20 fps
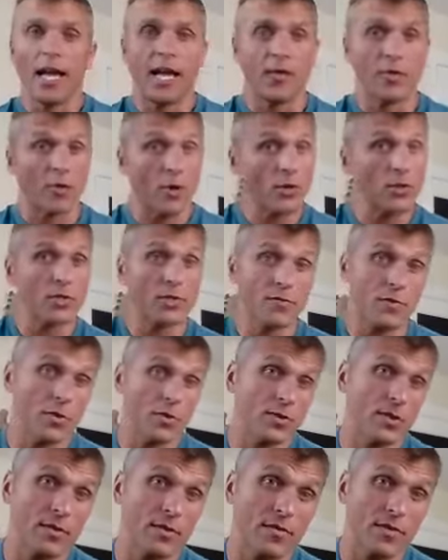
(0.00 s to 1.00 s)
And those of
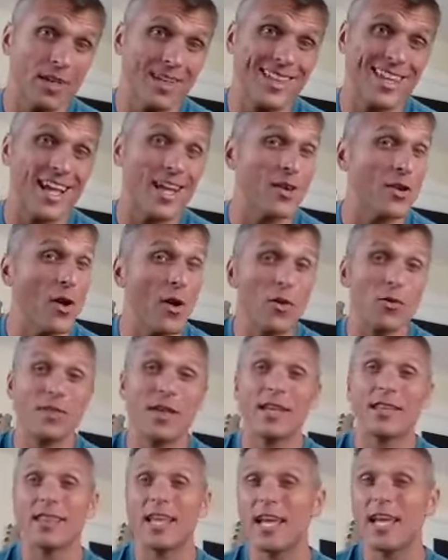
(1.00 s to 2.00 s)
you that have done that know
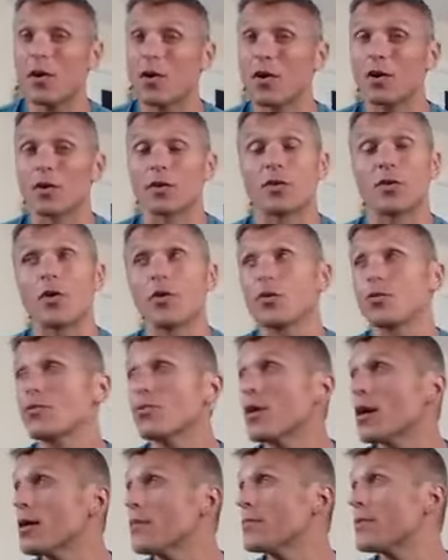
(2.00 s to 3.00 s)
that they are
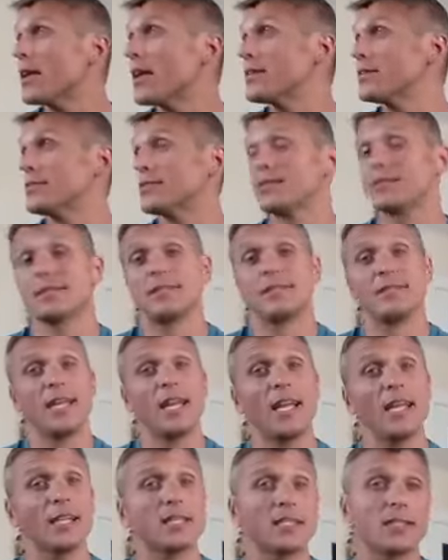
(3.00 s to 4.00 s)
corrupt as the
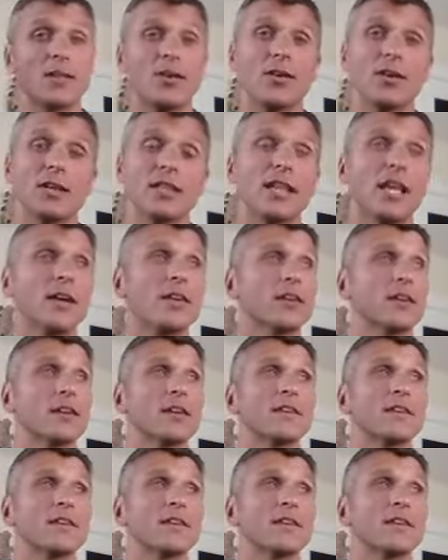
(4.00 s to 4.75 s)
day is long, and they are